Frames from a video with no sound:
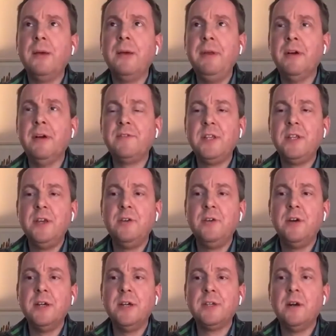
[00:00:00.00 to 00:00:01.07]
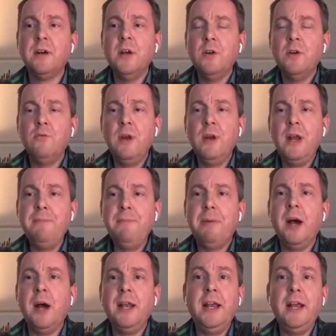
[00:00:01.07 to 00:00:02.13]
I mean, obviously you guys are really
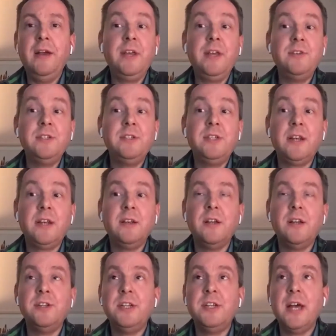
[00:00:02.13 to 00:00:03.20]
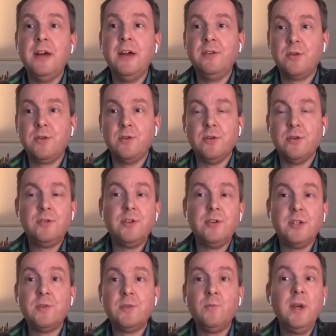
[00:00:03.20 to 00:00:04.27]
pioneering using technology to outsource
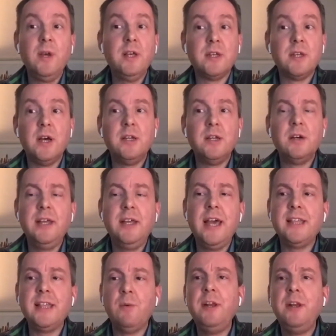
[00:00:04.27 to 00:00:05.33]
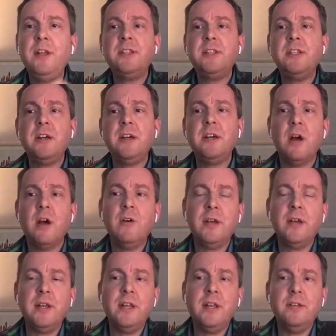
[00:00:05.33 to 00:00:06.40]
trust and wills. I totally get that. Where do you see it
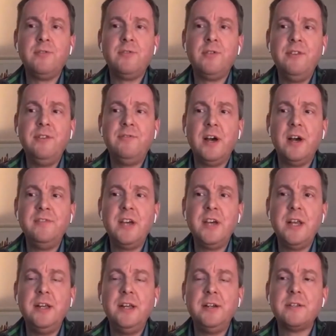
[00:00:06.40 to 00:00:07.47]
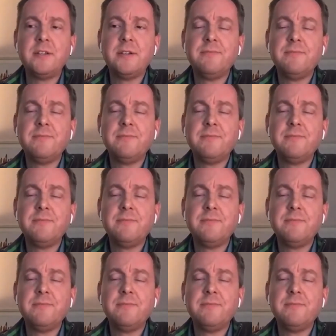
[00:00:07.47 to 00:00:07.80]
growing in 3, 5, 10 years?